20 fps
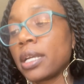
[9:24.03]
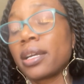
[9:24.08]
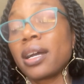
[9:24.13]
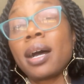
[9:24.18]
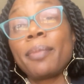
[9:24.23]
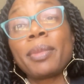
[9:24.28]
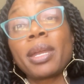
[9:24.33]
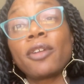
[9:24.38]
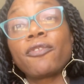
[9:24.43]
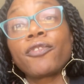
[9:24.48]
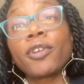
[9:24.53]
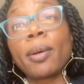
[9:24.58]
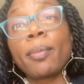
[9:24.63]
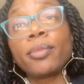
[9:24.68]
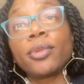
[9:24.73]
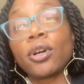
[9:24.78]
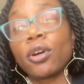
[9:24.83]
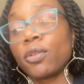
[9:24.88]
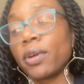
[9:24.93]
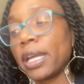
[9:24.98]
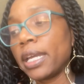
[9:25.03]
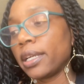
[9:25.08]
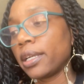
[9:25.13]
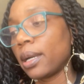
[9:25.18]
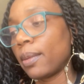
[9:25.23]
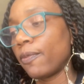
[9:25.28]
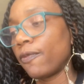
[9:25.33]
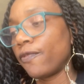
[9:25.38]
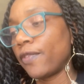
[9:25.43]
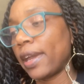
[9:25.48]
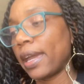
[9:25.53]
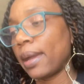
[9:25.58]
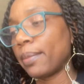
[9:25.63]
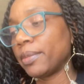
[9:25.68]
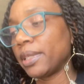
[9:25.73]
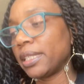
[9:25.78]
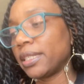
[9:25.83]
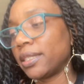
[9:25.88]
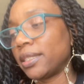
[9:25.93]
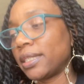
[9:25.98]
coming from low income
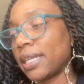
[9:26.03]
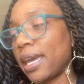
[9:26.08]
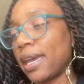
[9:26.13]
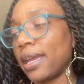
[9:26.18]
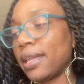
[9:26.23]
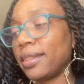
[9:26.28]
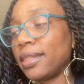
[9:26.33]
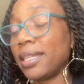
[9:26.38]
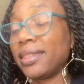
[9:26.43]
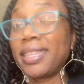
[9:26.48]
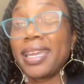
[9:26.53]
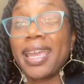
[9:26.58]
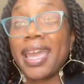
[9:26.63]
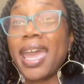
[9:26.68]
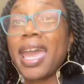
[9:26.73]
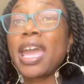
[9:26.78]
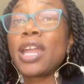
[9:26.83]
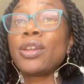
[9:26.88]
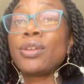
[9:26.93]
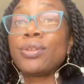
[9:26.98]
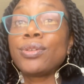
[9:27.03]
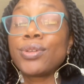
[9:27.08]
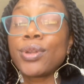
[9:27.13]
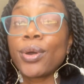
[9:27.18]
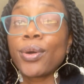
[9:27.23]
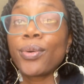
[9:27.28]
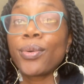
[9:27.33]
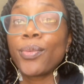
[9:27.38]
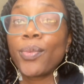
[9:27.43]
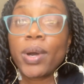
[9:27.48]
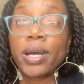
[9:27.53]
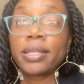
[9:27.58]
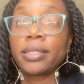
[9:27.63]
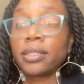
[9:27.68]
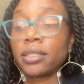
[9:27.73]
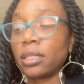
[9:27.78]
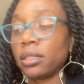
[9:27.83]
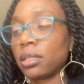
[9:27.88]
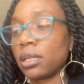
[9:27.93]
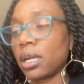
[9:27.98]
families said that they had no one
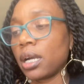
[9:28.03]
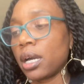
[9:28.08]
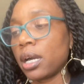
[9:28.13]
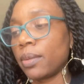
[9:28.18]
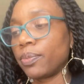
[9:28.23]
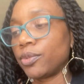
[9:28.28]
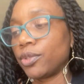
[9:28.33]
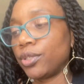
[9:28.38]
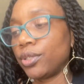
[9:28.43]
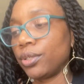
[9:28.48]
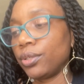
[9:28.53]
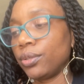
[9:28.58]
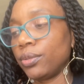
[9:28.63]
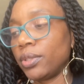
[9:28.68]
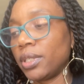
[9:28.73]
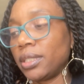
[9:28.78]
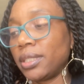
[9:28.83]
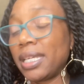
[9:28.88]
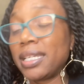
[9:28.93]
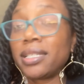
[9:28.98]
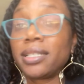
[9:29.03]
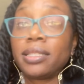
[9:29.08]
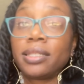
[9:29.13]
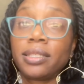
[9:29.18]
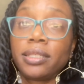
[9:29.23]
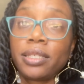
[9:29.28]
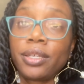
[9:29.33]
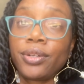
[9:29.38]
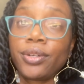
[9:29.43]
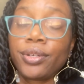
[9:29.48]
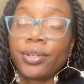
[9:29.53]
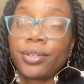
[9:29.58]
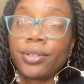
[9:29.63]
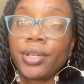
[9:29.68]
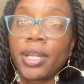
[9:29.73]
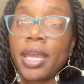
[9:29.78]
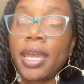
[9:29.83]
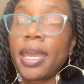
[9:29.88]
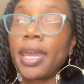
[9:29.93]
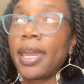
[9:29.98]
to look up to that they
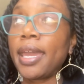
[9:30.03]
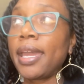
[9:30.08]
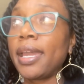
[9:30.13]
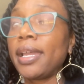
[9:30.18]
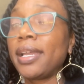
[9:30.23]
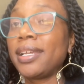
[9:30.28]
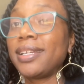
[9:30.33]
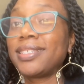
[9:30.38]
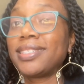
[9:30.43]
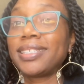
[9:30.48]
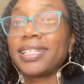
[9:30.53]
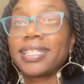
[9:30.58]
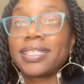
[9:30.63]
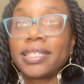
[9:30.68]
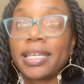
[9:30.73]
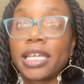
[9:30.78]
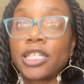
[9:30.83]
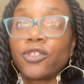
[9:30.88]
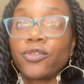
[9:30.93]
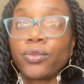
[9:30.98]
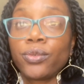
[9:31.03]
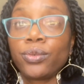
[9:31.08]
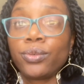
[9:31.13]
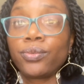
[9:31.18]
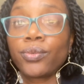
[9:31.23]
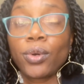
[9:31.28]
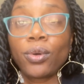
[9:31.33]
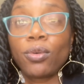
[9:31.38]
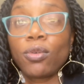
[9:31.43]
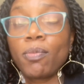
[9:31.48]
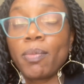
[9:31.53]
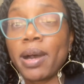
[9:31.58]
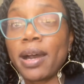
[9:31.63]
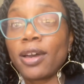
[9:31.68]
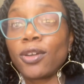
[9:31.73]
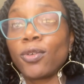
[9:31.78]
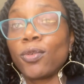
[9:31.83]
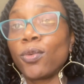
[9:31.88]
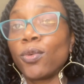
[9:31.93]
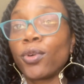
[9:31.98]
considered a successful role
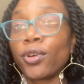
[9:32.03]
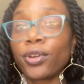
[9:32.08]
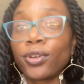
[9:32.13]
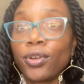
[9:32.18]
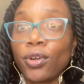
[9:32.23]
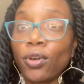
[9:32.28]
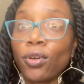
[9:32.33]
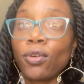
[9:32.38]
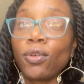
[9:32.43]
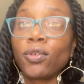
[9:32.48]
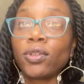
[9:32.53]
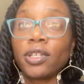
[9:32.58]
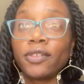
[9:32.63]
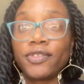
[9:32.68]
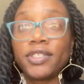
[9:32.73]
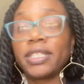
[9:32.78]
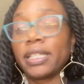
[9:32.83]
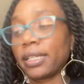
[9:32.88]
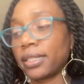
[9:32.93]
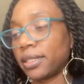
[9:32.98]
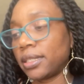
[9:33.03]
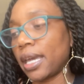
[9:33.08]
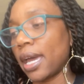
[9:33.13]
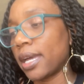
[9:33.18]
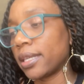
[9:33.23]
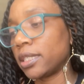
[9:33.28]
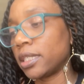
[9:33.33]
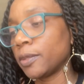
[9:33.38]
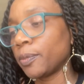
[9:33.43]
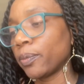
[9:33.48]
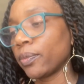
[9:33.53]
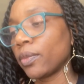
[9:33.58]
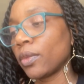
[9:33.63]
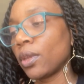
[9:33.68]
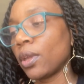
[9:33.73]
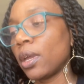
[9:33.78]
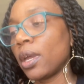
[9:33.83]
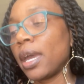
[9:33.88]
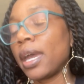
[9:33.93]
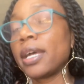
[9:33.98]
model or goal of success,
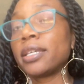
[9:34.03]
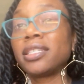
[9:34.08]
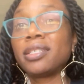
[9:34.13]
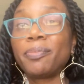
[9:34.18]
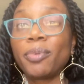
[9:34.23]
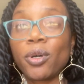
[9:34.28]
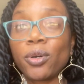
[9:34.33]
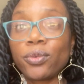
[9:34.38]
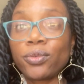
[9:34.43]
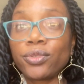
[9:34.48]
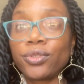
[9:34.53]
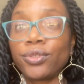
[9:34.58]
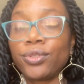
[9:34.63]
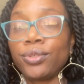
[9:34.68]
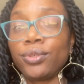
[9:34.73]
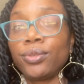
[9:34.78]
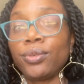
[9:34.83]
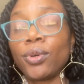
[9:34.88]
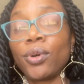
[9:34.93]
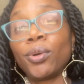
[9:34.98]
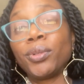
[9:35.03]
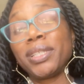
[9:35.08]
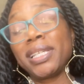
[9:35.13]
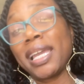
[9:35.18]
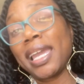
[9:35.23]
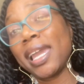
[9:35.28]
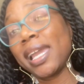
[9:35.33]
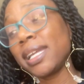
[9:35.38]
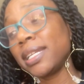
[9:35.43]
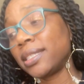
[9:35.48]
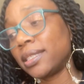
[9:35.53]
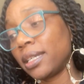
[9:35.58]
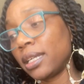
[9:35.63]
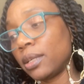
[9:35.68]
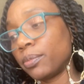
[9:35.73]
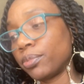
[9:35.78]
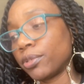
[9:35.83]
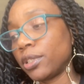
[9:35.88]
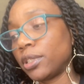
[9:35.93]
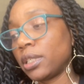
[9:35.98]
as opposed to only
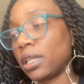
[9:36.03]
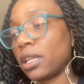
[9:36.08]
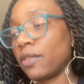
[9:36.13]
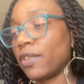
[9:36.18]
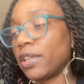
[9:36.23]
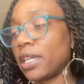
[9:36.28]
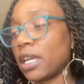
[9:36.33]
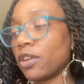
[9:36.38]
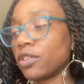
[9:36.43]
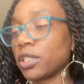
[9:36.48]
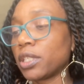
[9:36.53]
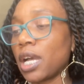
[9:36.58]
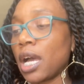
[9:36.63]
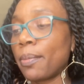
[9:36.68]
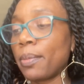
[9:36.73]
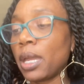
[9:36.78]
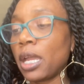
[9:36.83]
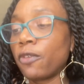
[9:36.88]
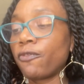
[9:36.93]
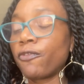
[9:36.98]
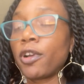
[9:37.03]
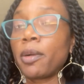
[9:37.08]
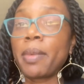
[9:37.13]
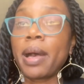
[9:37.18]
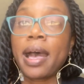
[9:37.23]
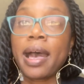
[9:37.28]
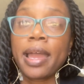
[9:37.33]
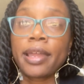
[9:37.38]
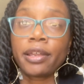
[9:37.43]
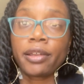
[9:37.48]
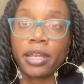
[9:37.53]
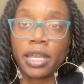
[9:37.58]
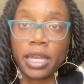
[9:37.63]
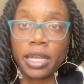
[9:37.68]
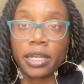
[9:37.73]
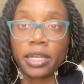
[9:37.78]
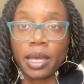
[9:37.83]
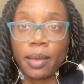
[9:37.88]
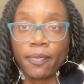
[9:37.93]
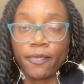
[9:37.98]
18% of adults coming from higher
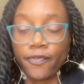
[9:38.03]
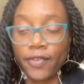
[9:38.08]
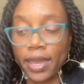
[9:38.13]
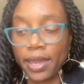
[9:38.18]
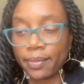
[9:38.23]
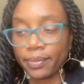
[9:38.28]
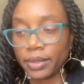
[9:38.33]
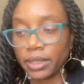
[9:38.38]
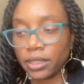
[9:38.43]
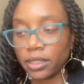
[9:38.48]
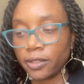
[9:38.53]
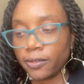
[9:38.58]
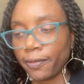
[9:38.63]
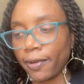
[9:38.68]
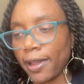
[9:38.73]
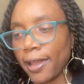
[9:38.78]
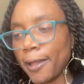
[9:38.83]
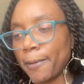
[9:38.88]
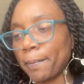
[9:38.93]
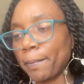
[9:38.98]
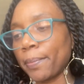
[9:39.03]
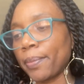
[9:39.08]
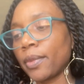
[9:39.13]
income families, right?